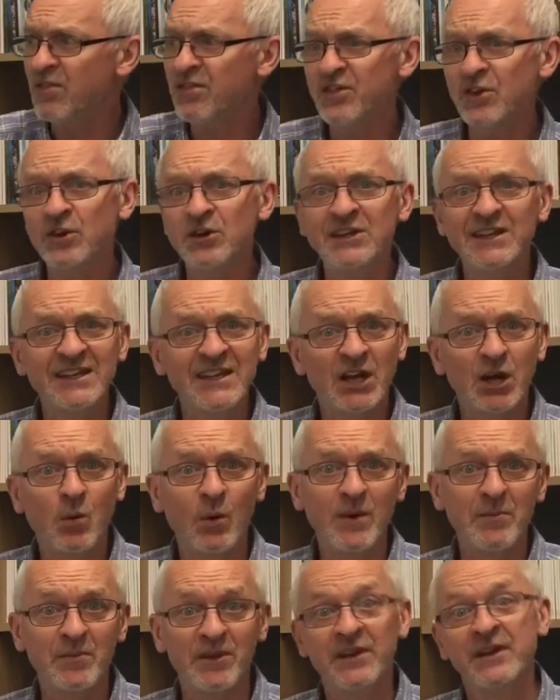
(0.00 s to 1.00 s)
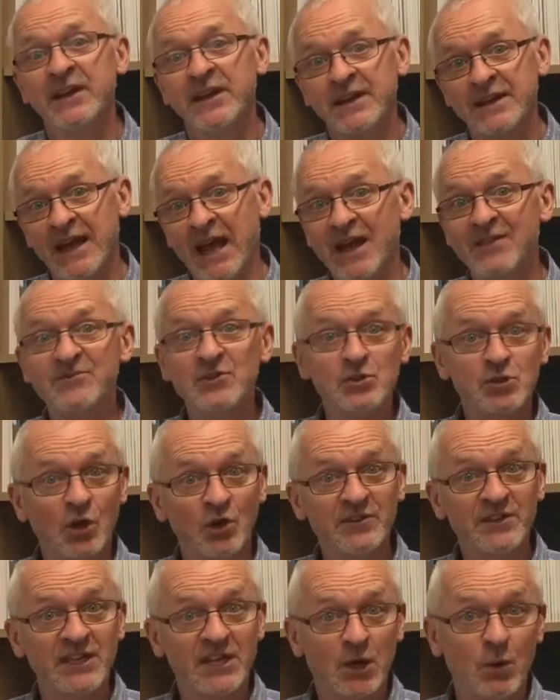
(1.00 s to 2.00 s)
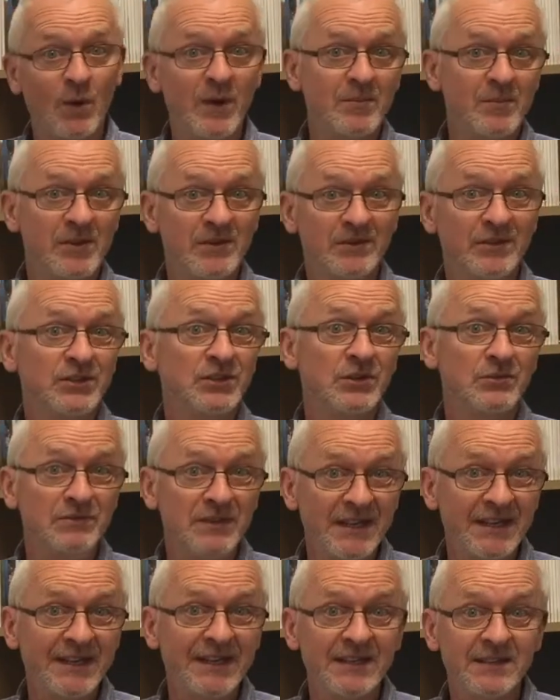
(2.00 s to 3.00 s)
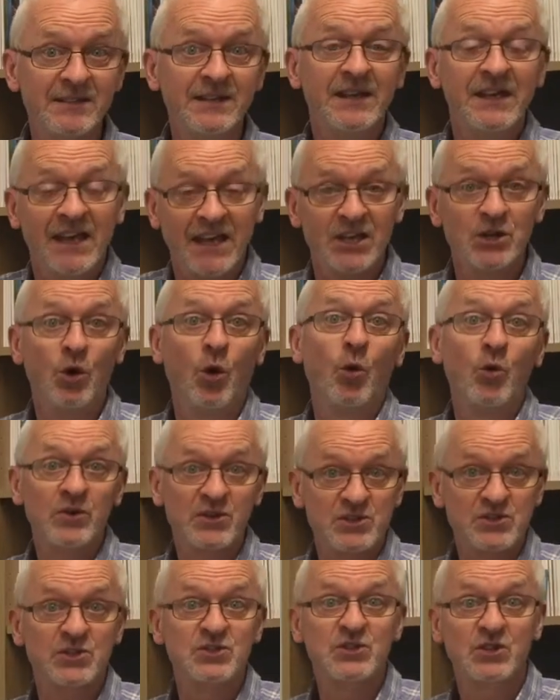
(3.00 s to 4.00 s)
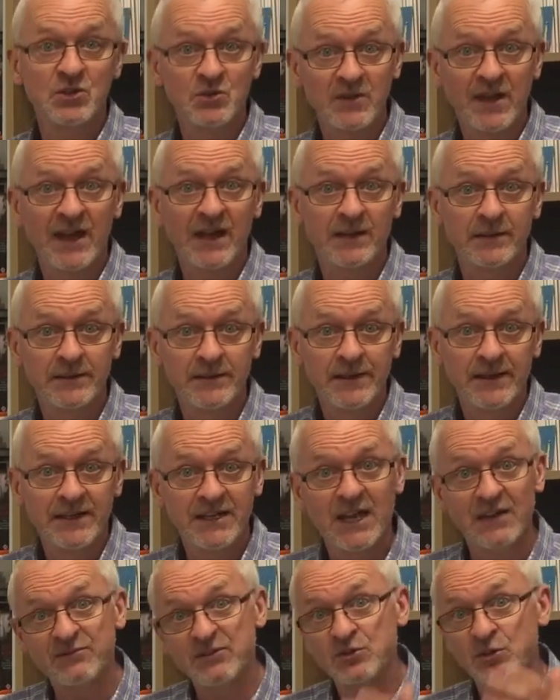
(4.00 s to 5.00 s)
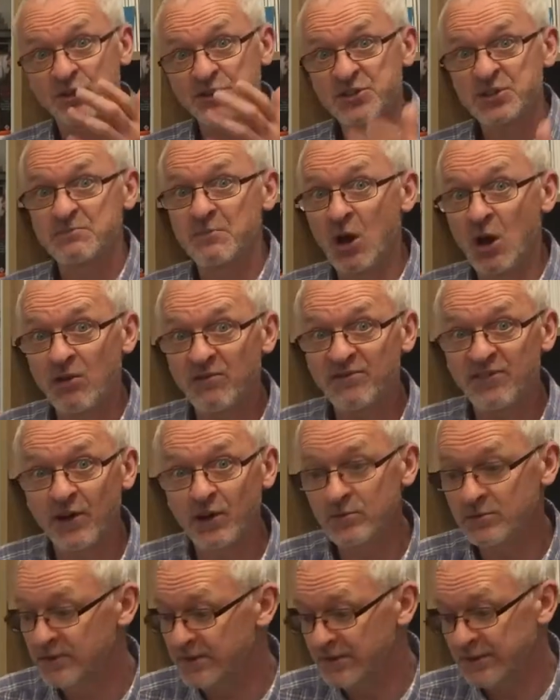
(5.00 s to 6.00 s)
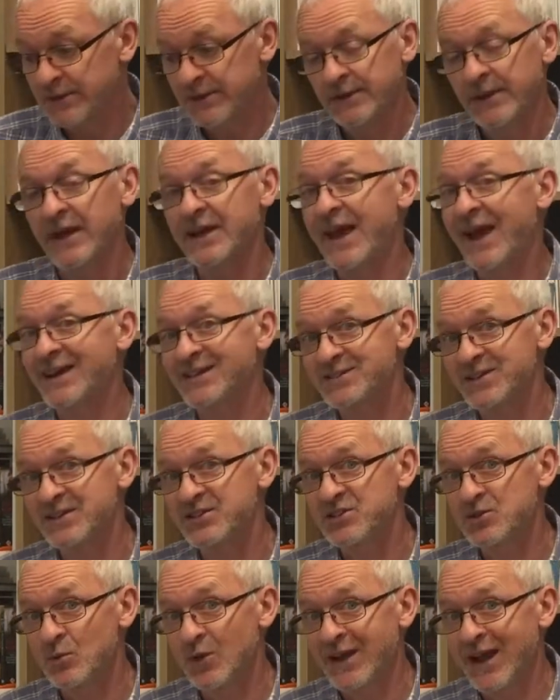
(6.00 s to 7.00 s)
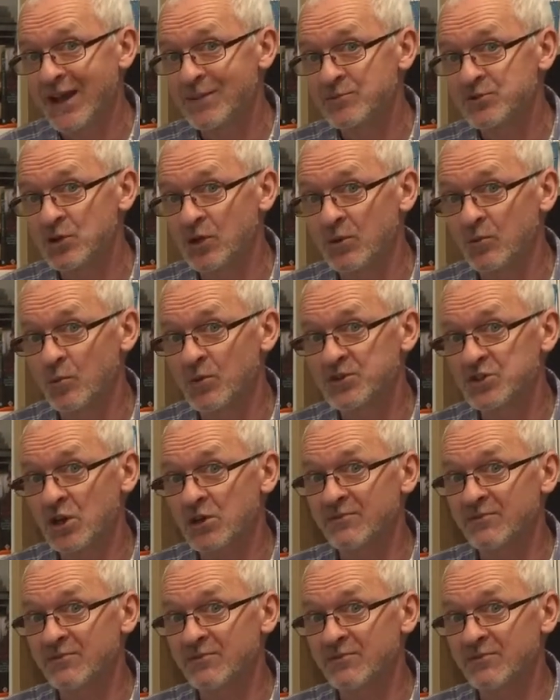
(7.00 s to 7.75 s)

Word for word: Thirdly, equipment. Have you got the equipment that you need in order to do that? Now, if you've got a smartphone and access to a laptop, which